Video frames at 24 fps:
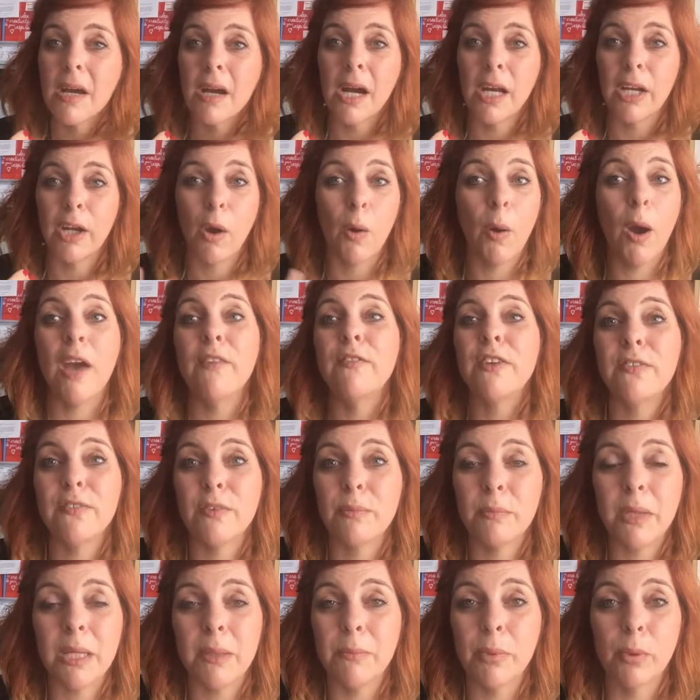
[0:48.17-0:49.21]
I know I've
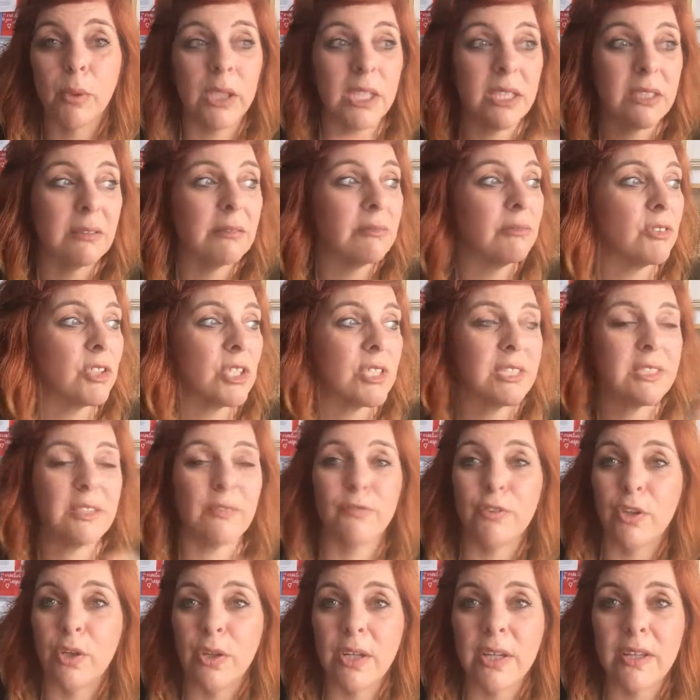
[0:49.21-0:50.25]
even been bullied just a
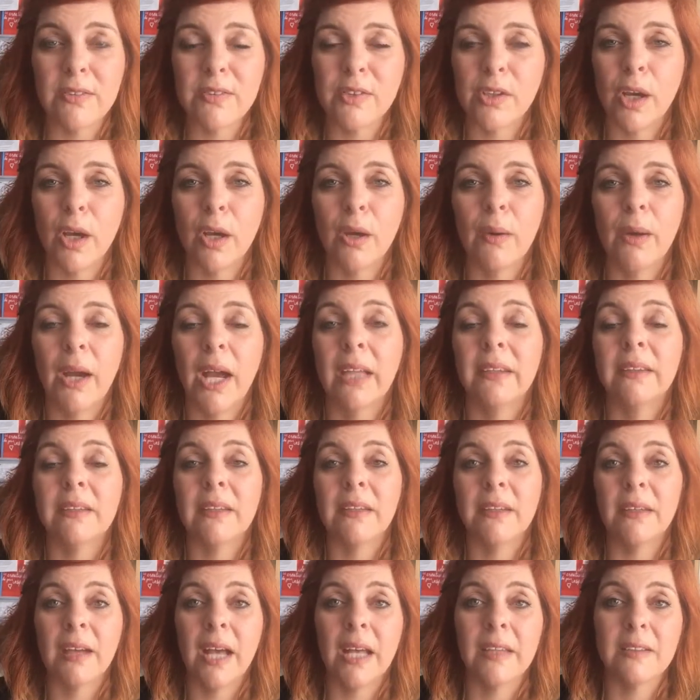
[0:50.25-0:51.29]
few years ago at
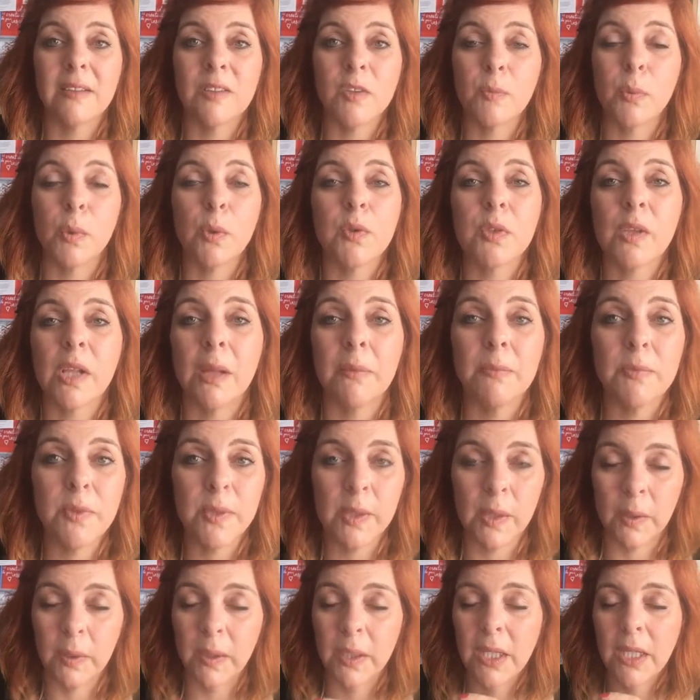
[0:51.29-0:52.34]
the at the sports club
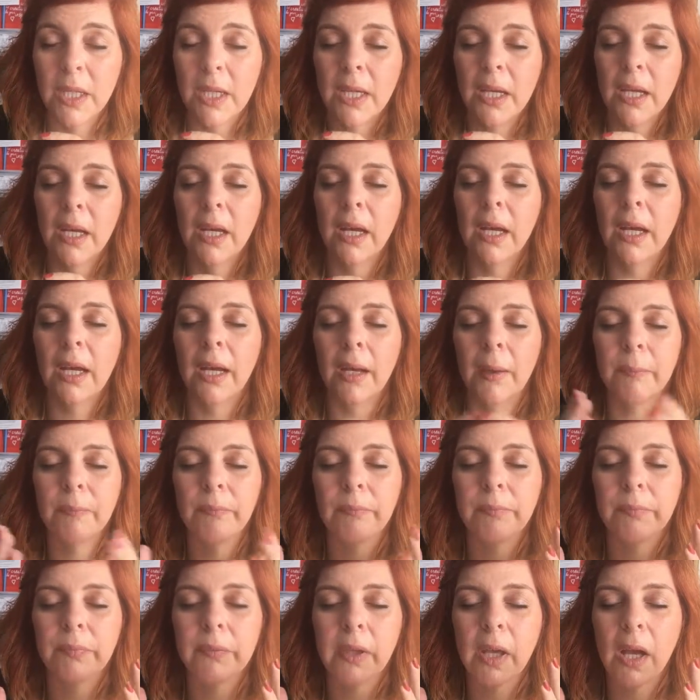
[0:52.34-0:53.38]
so
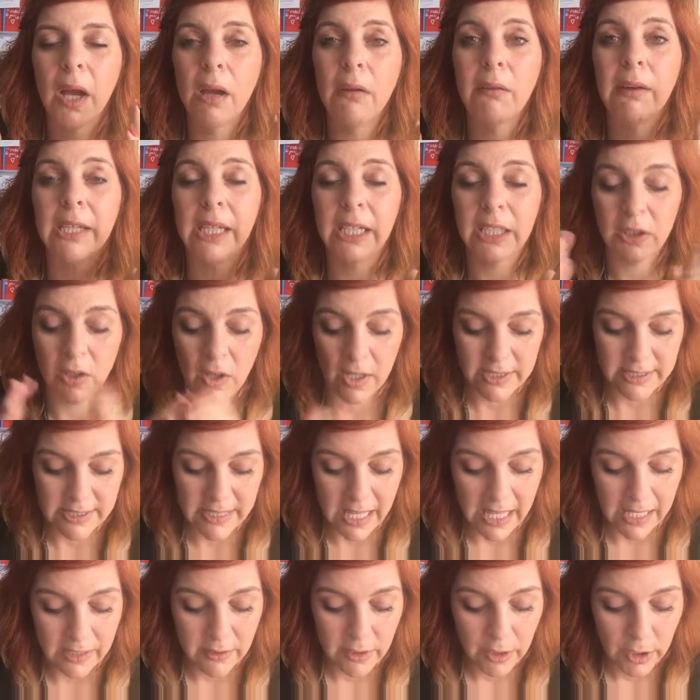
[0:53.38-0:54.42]
um, I recognise
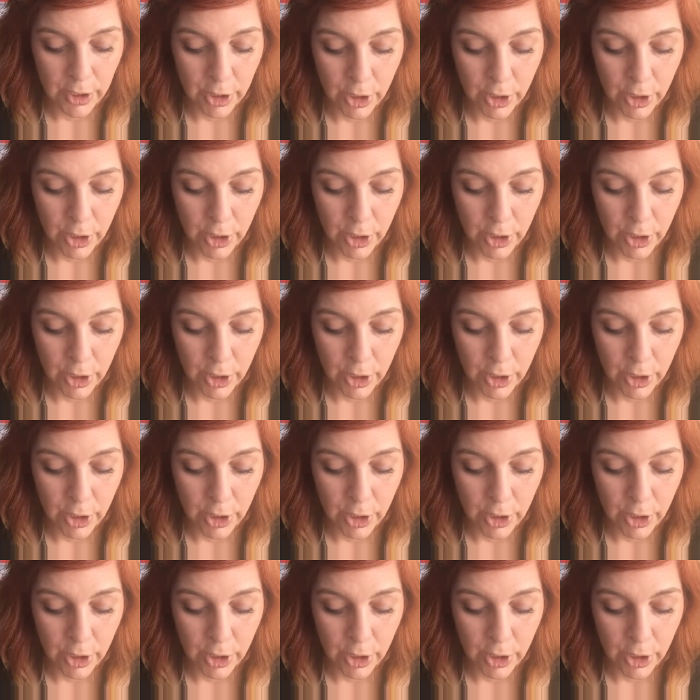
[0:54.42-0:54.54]
that.